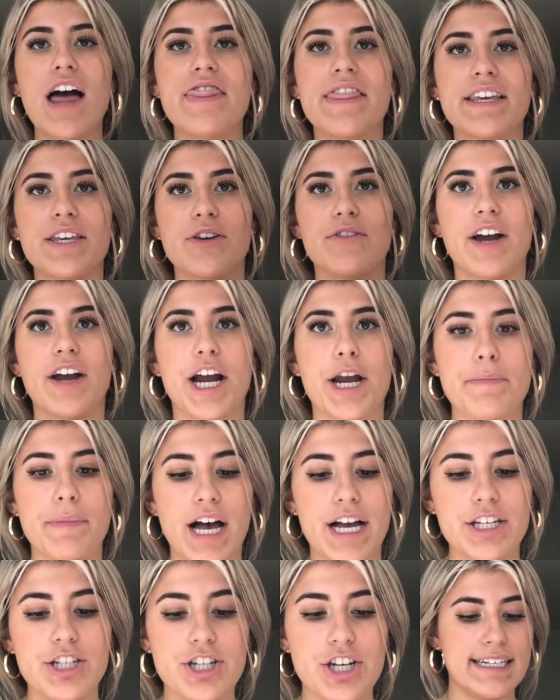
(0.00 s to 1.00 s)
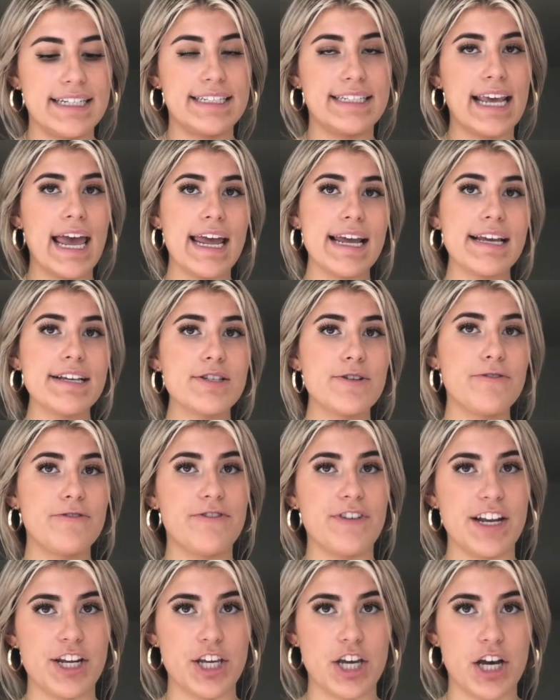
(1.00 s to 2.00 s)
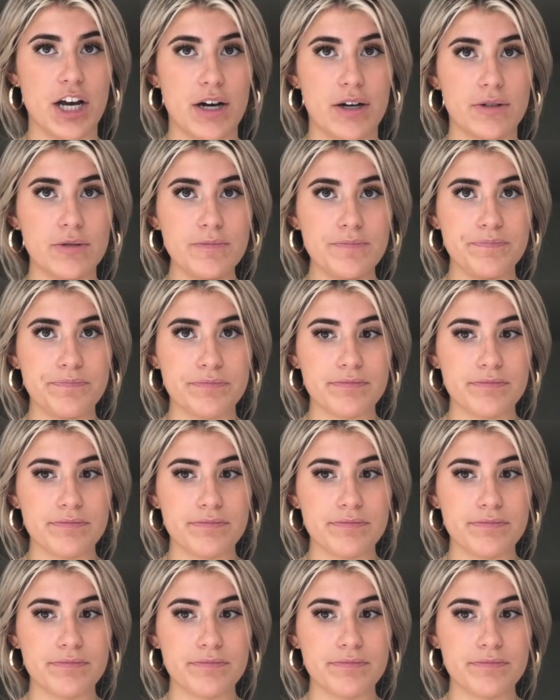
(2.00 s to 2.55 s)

Thank you very much. Today's video